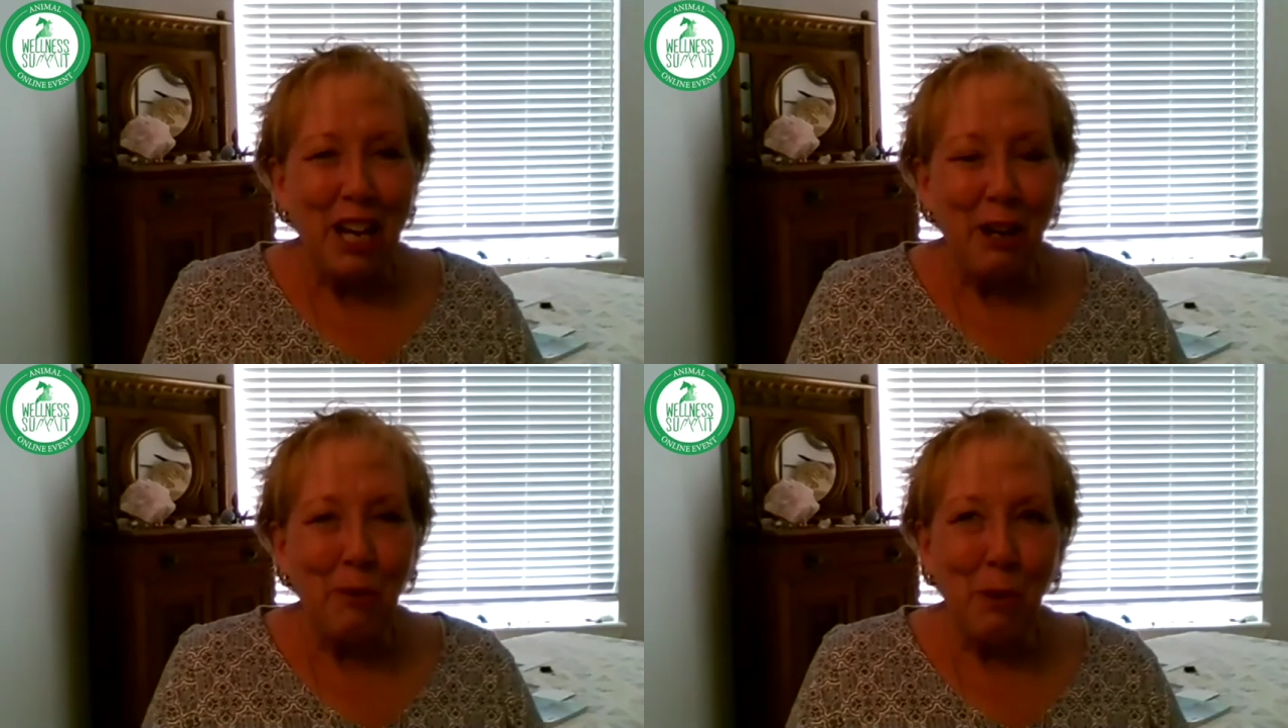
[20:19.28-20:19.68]

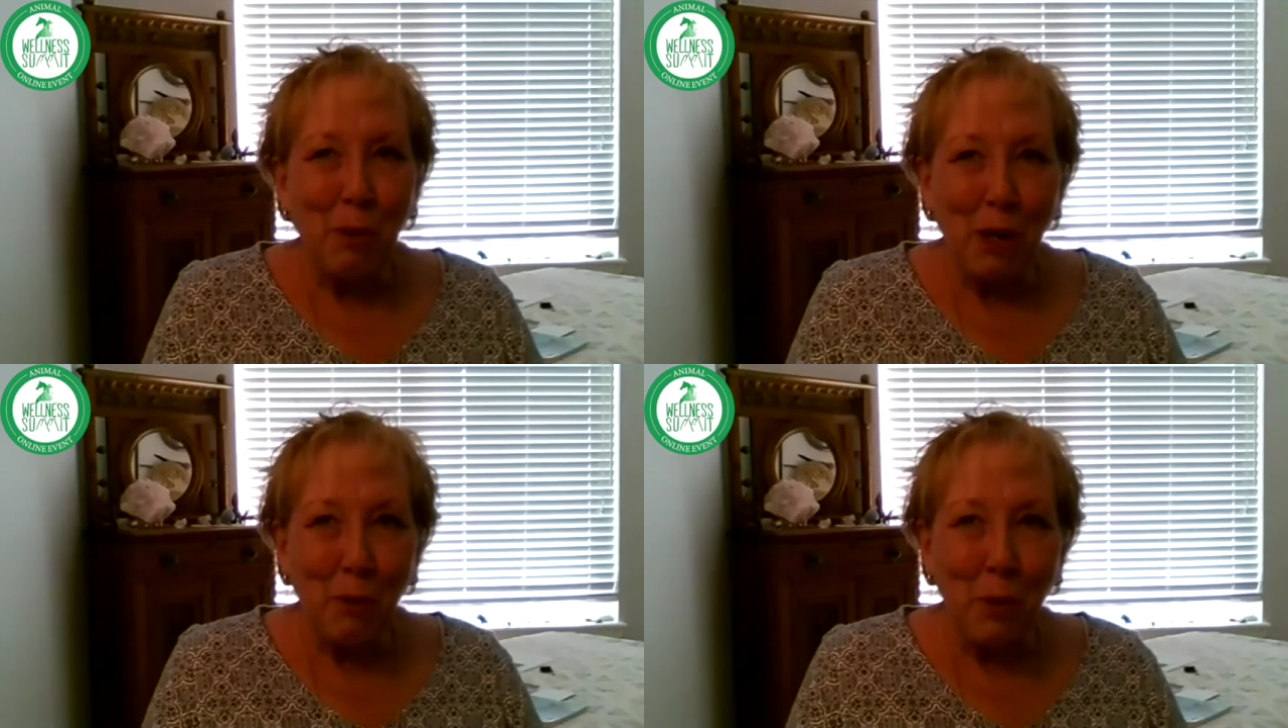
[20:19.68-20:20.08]
We
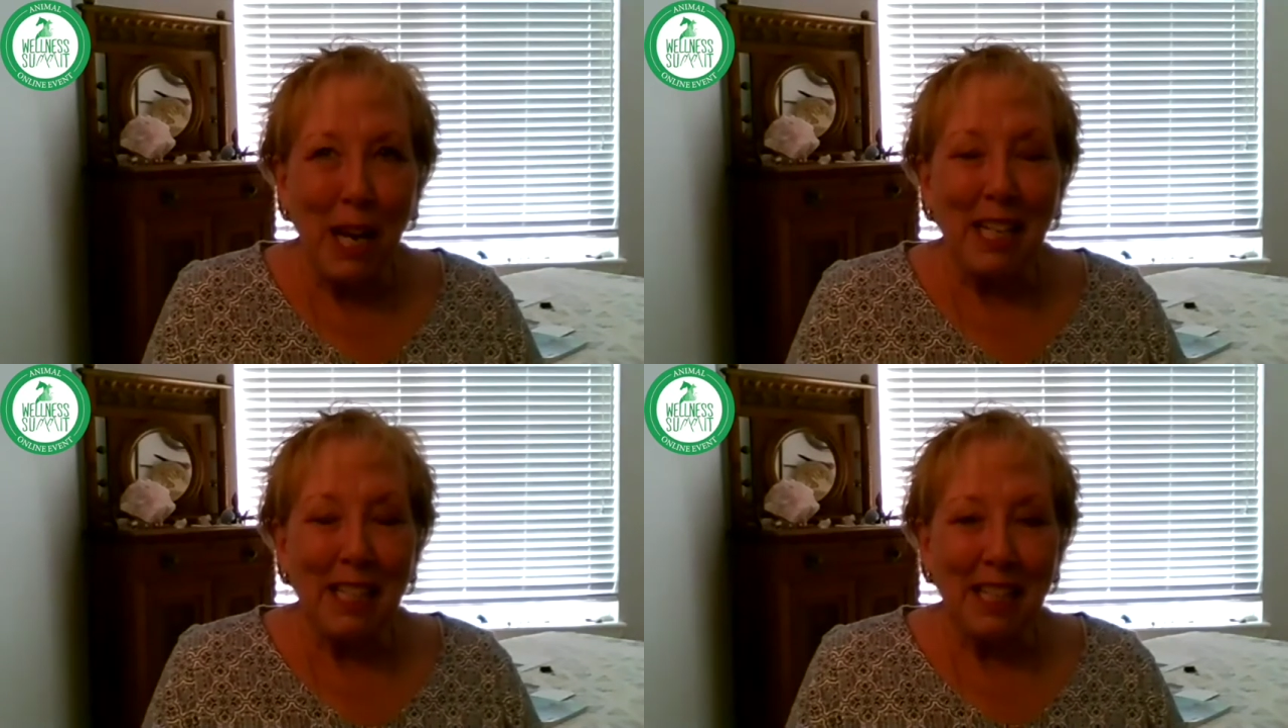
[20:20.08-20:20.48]
want to
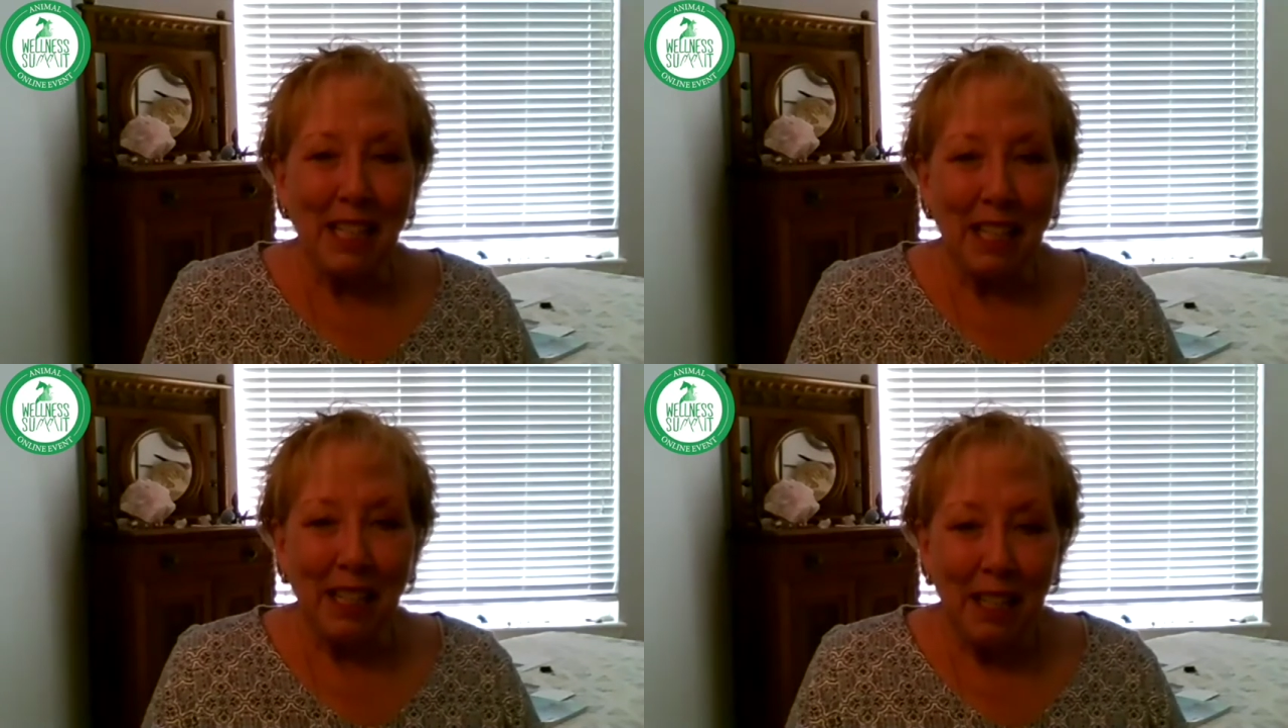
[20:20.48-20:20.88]
raise
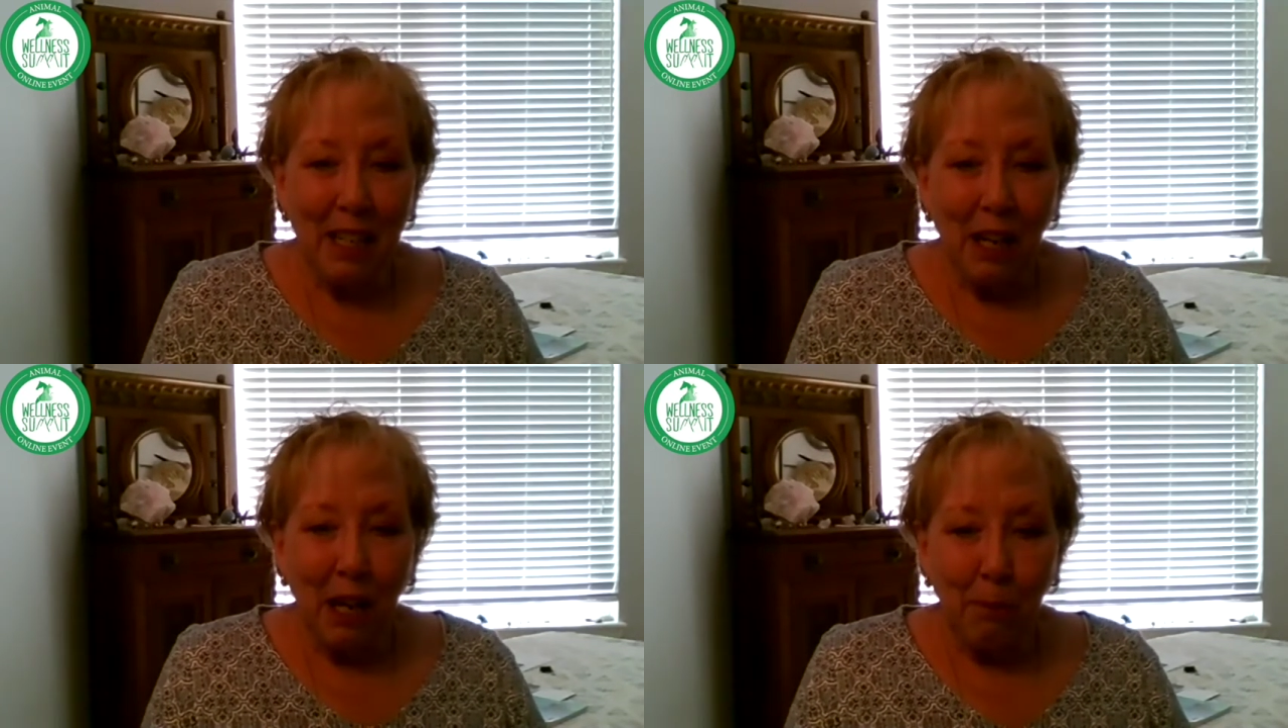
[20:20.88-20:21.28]
the
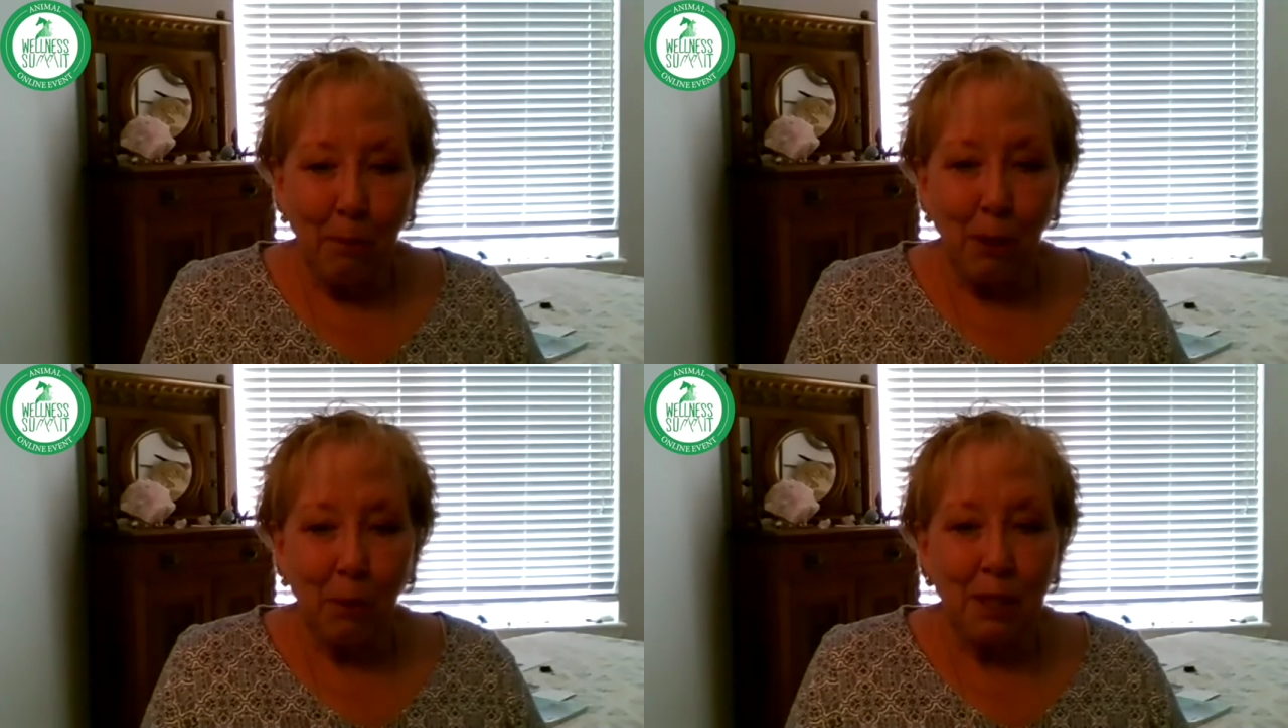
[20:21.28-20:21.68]
immune